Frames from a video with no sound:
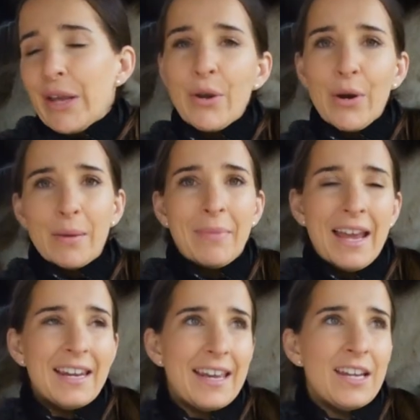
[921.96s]
Not
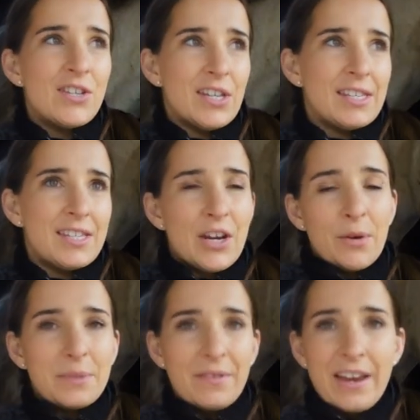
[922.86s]
complaining, just
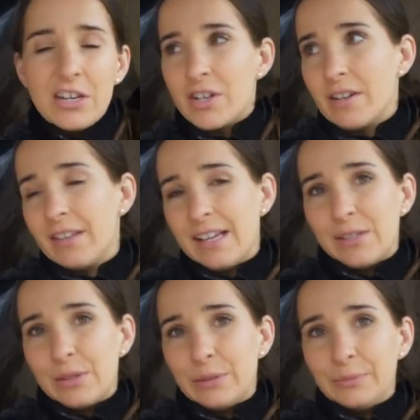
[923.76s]
an observation,
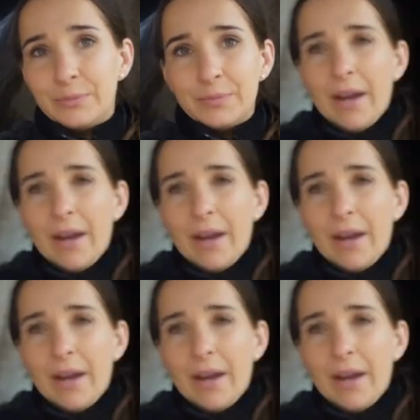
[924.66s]
that's all.